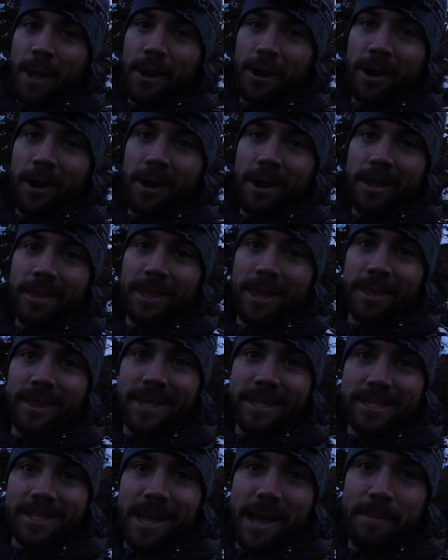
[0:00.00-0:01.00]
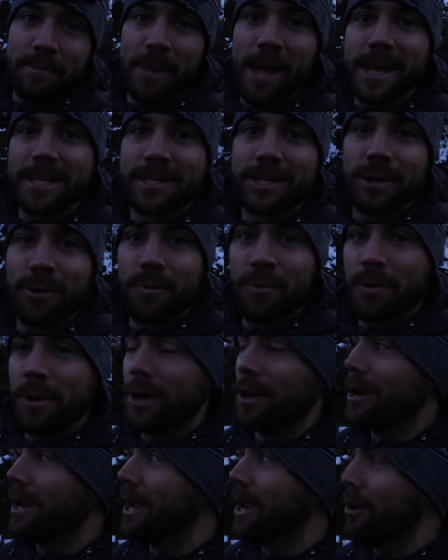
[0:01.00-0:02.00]
better than this time last year when we
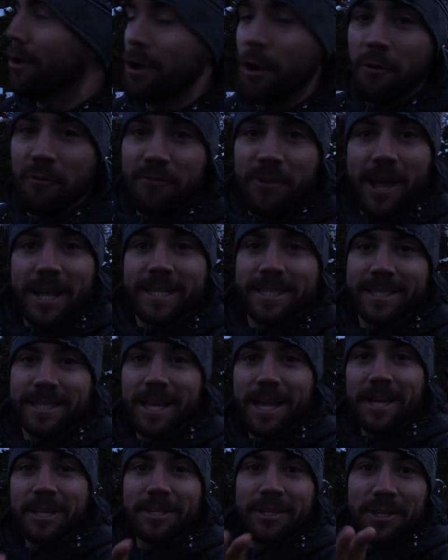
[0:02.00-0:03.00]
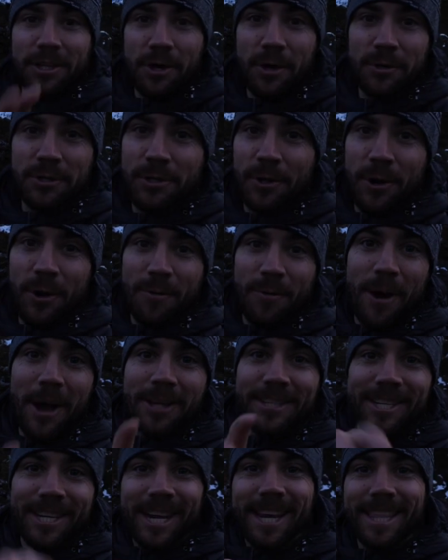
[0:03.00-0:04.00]
were here. No offense to those who are
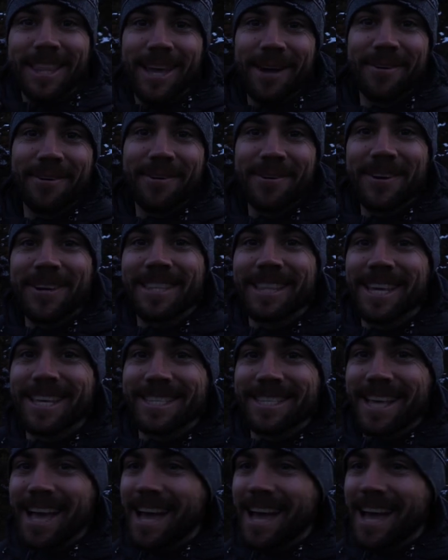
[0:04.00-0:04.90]
watching it that were with us